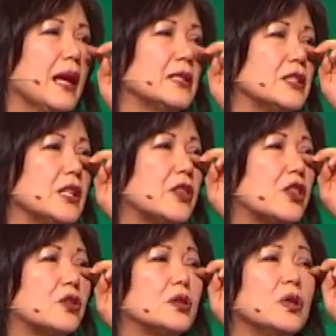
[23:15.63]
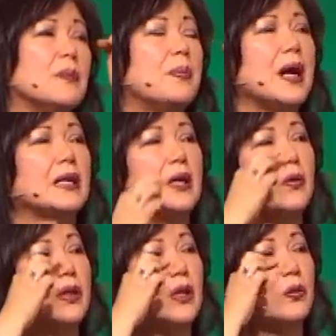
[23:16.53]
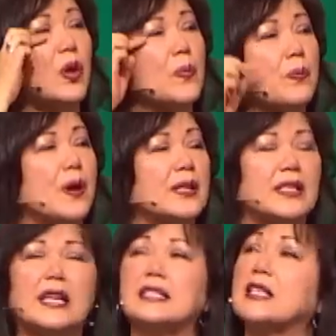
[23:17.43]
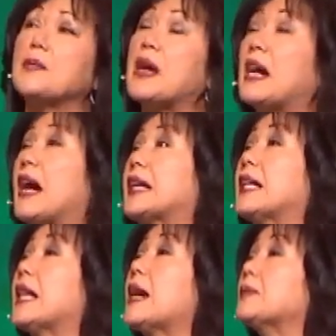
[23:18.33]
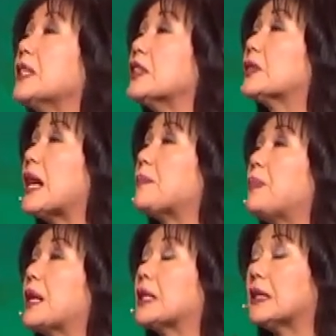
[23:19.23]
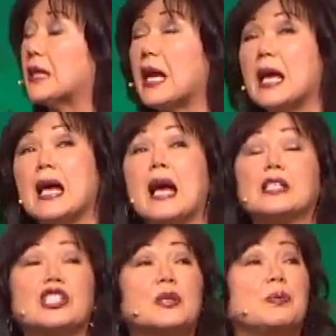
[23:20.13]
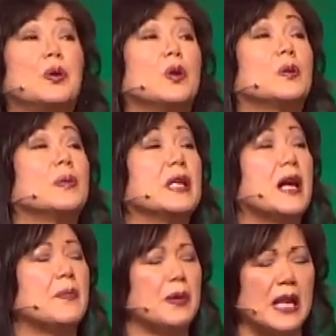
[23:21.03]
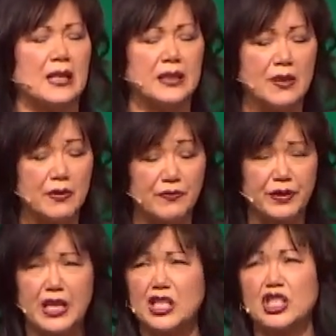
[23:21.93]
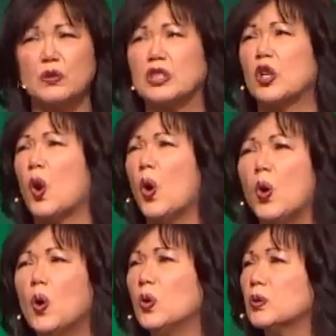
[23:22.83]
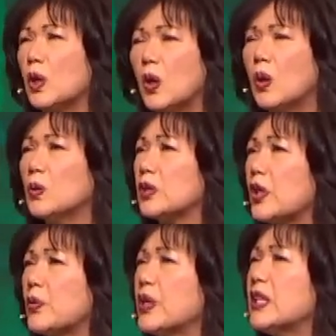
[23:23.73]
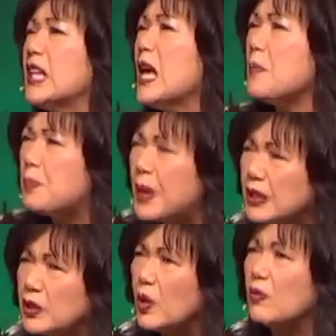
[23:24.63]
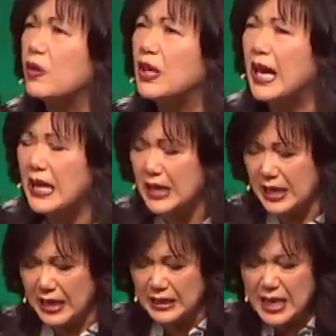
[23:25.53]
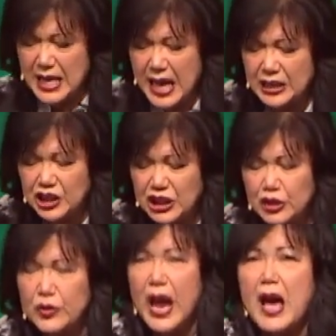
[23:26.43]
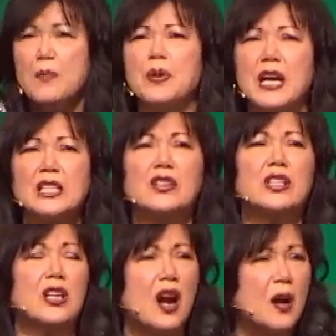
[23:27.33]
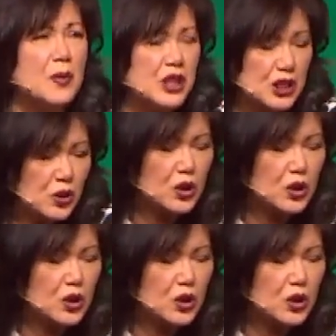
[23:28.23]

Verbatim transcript: And she threw a bucket with a rope on it, and somehow I climbed into that bucket and she pulled me up and i'll never forget she was an old old korean bent over lady and, and she grabbed me under the arm and she